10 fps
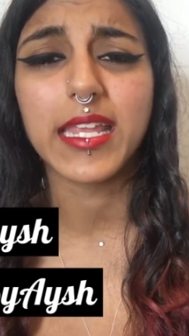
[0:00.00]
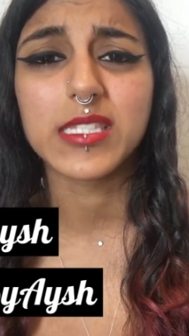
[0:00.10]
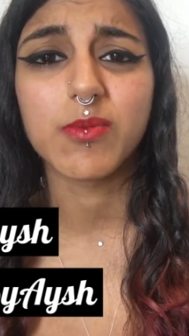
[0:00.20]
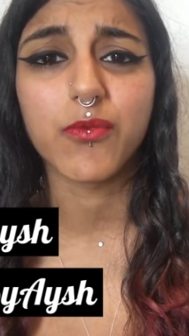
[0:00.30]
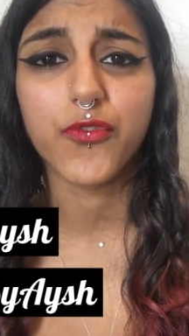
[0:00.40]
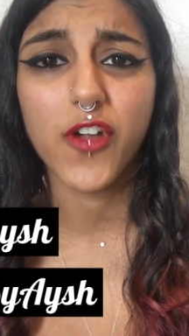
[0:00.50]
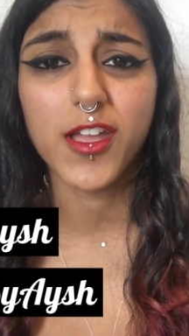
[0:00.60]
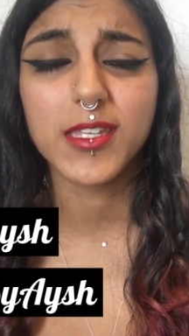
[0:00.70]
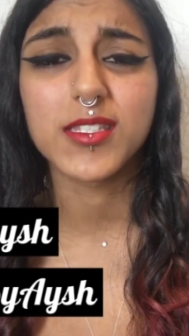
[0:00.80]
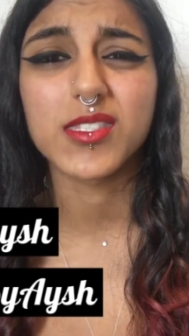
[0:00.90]
and it's been
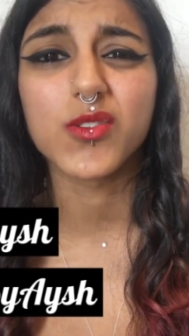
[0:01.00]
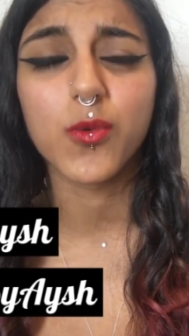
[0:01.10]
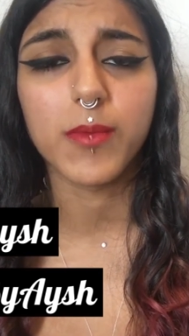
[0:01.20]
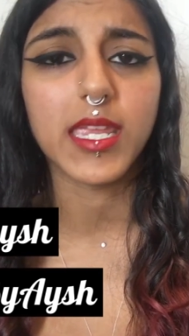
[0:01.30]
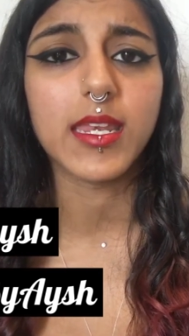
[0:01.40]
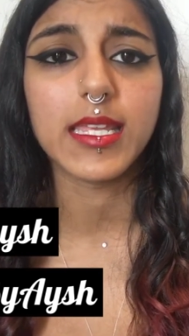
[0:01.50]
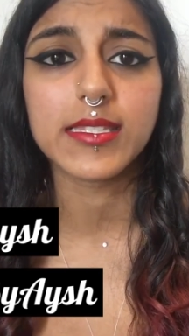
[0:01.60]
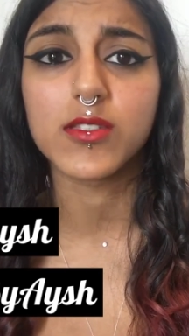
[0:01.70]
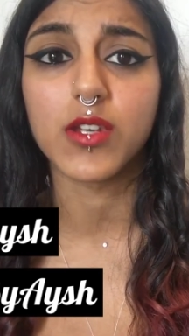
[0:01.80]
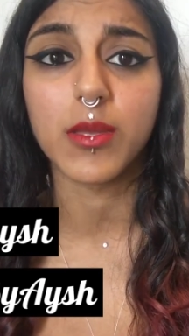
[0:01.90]
fine does not mean
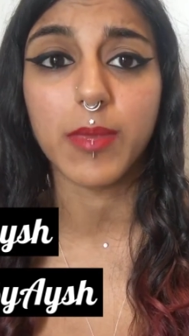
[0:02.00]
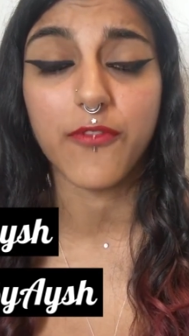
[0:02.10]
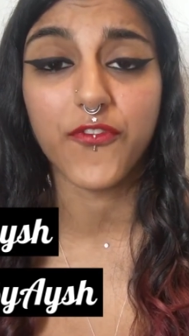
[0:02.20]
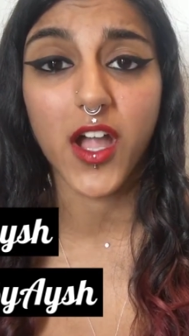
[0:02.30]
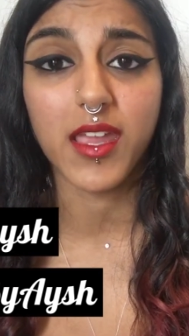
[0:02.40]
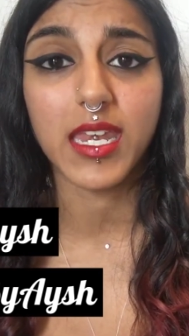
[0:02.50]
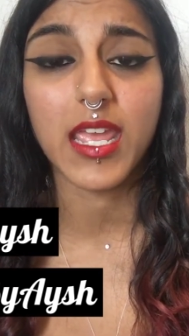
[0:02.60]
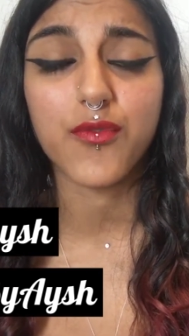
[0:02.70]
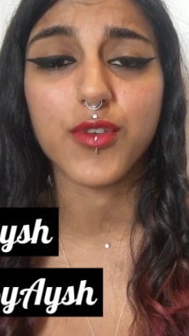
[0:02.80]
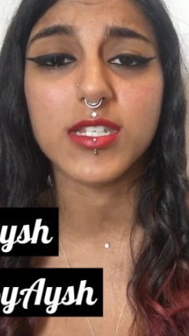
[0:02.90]
it's gonna be fine
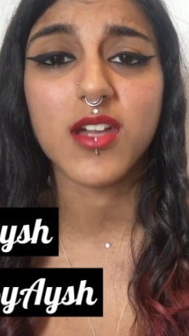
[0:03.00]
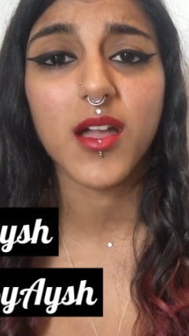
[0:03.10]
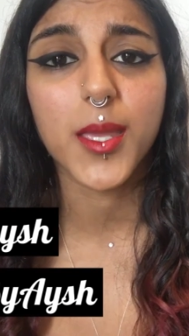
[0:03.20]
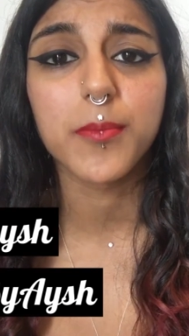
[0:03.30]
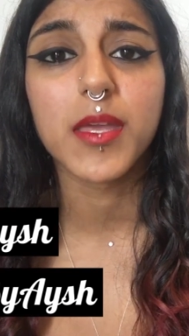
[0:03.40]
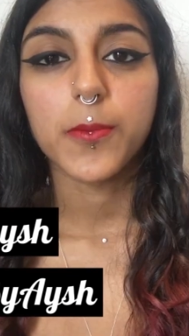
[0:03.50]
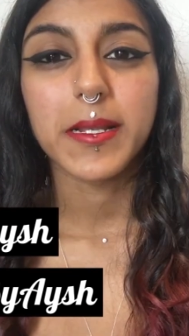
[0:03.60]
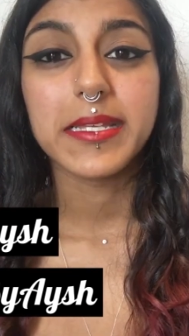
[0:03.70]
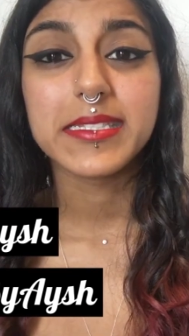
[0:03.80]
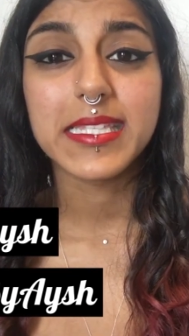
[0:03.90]
every time. So
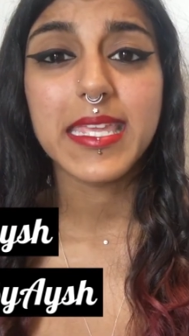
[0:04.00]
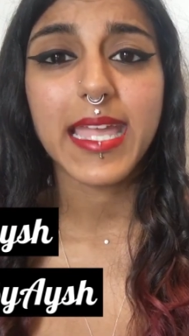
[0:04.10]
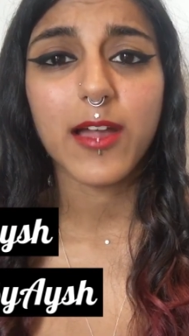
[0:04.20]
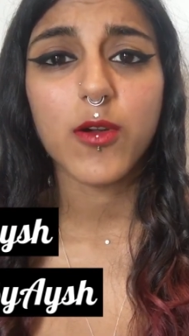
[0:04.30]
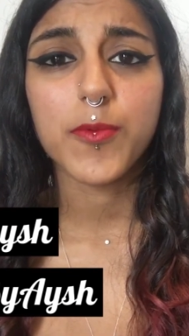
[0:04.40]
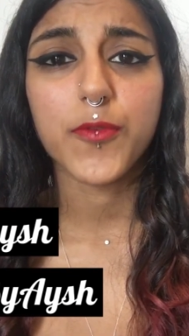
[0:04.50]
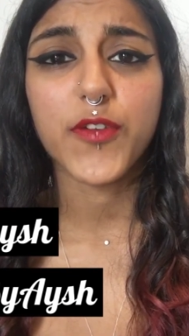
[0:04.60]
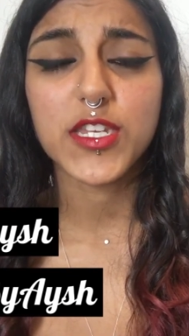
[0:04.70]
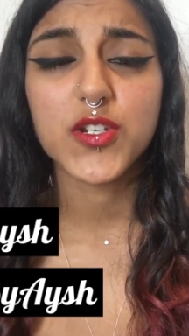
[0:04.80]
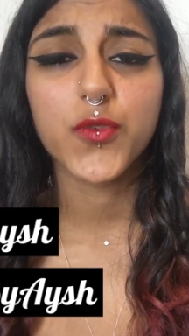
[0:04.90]
please seek out a
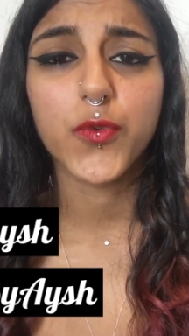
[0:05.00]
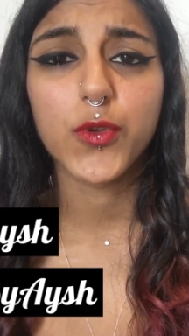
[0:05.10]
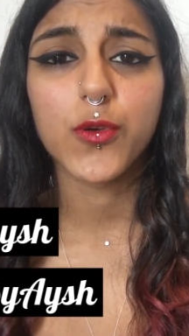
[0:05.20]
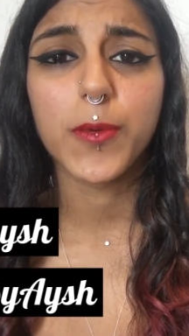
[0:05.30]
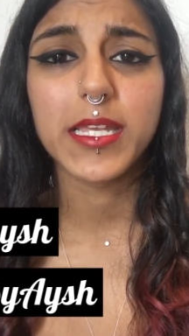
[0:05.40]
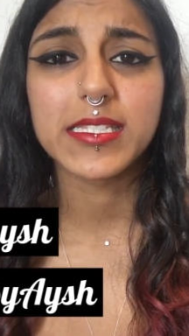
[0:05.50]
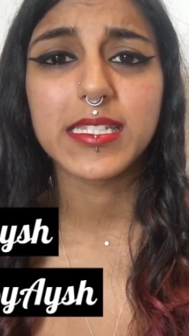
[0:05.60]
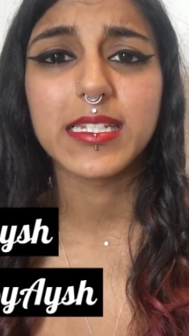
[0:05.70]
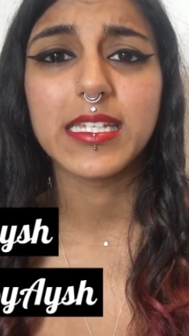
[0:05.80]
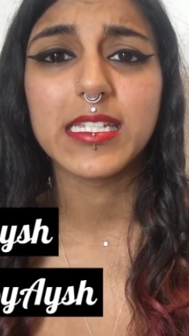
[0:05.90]
professional for all your
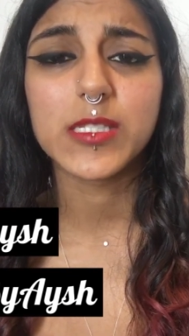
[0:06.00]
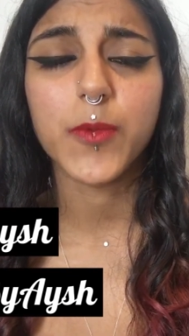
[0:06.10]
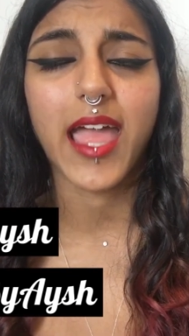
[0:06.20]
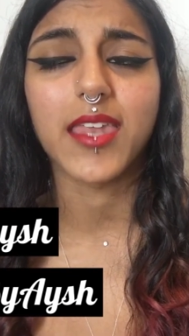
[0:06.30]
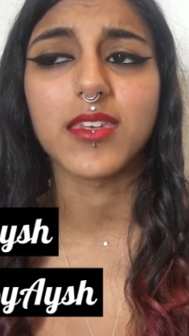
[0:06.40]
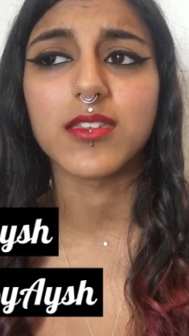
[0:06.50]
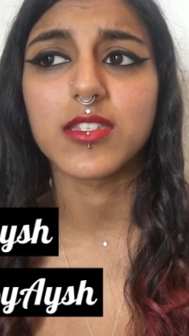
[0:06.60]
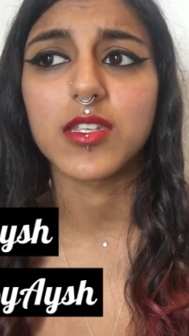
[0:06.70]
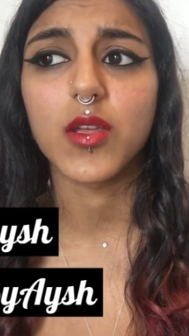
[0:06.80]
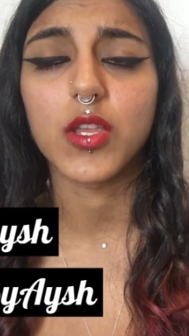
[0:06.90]
piercing needs
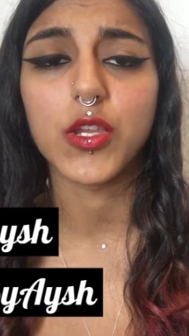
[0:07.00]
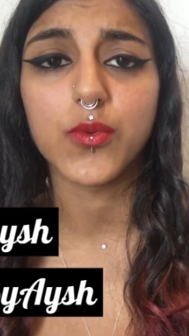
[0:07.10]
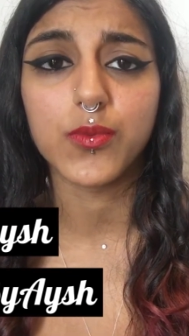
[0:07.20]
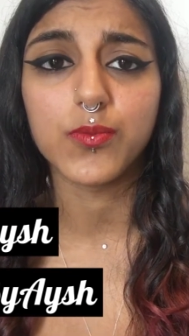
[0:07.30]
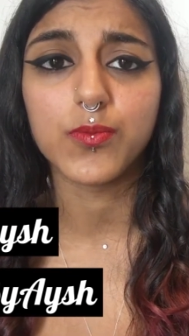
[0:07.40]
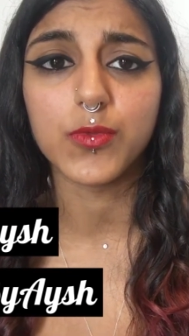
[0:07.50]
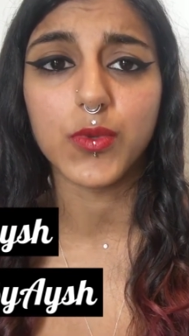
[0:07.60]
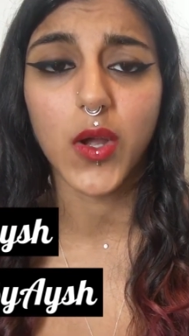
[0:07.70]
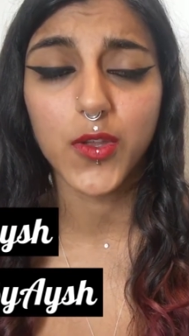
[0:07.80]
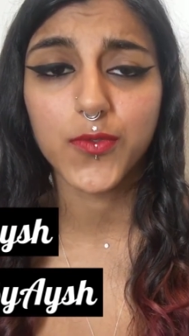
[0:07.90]
and you
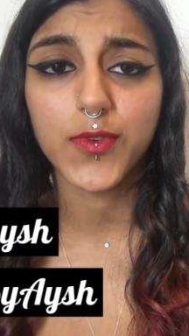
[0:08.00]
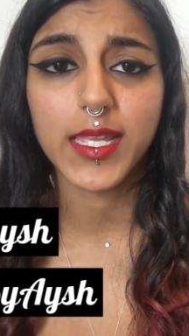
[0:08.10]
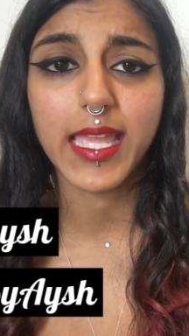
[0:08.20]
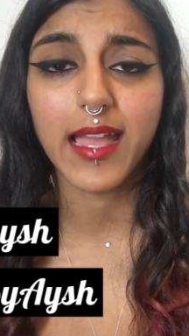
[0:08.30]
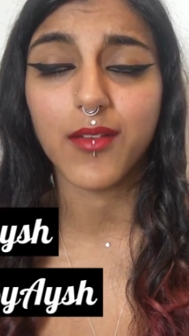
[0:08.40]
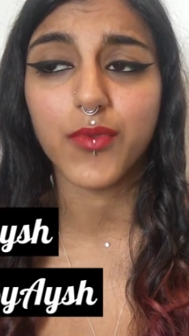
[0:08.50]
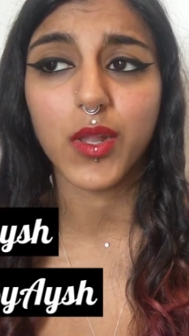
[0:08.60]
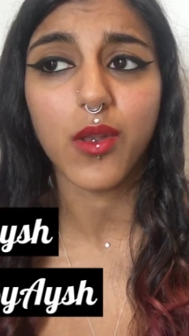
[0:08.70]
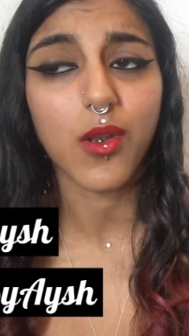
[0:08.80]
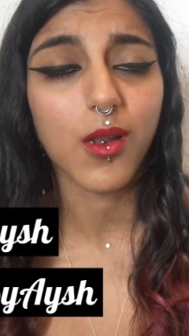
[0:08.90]
will hopefully have
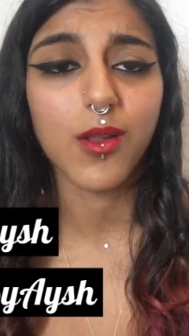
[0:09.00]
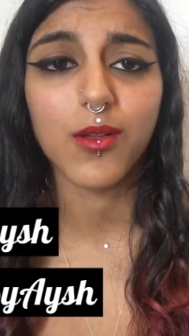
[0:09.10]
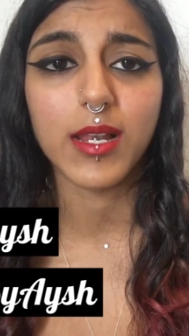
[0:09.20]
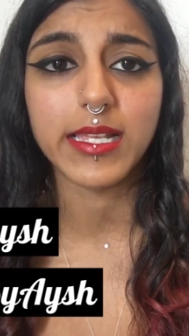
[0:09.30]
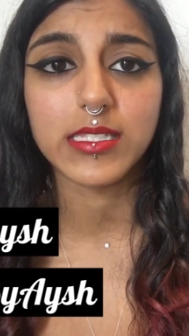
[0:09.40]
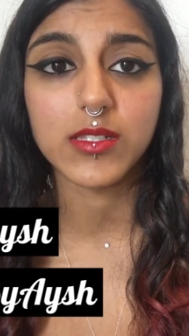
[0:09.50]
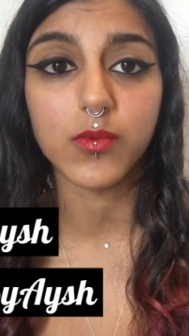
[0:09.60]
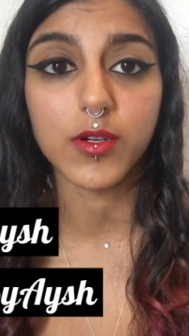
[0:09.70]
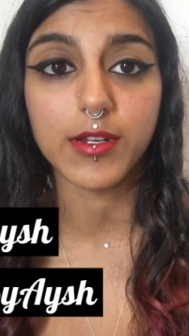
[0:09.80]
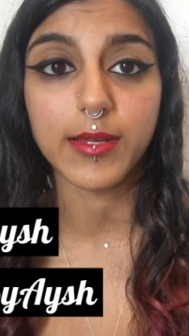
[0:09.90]
a lot less
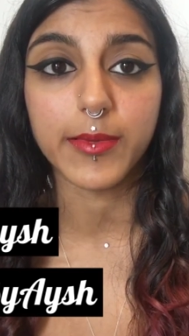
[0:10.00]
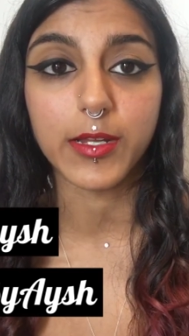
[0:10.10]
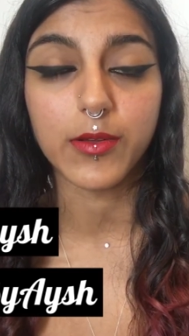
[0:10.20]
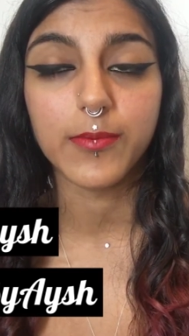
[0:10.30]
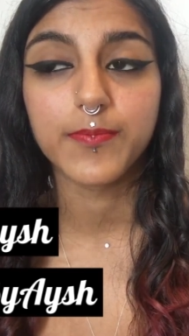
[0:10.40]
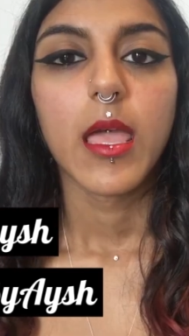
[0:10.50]
to worry about.